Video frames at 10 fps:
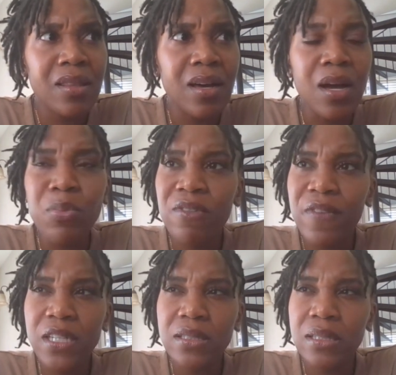the
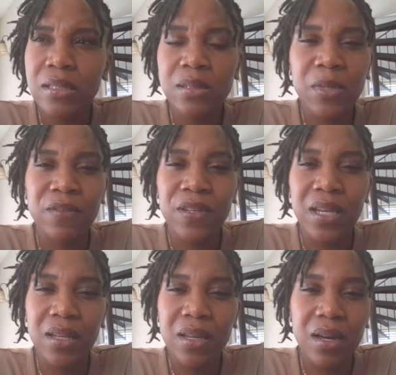unprofessionalism of
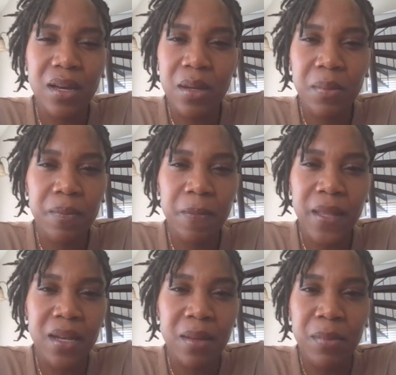getting up
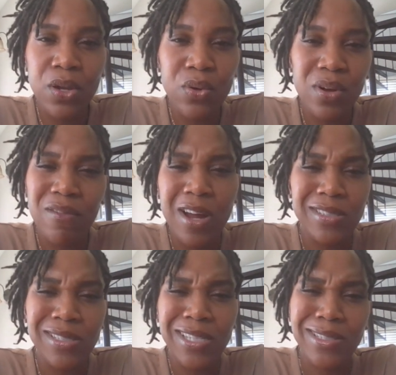in the middle of
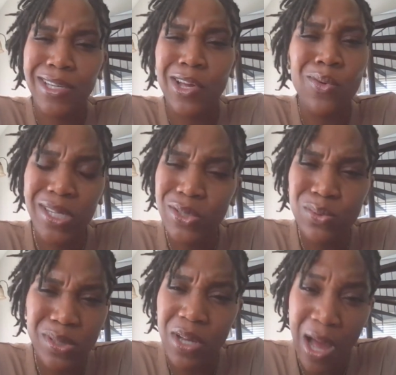our session to go get
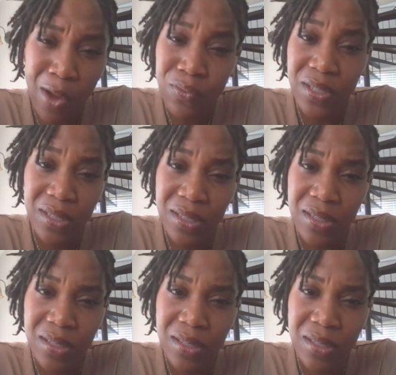you some coffee.